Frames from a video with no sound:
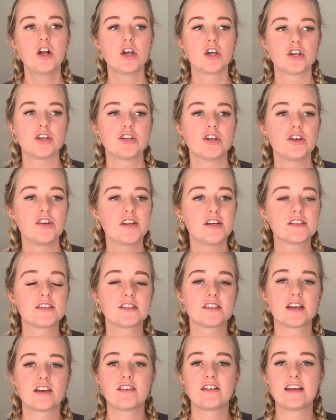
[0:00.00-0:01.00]
You don't
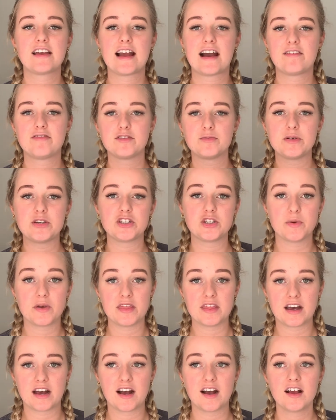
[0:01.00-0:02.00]
necessarily have to be doing
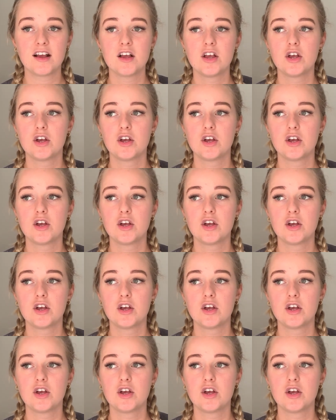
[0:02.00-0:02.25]
that.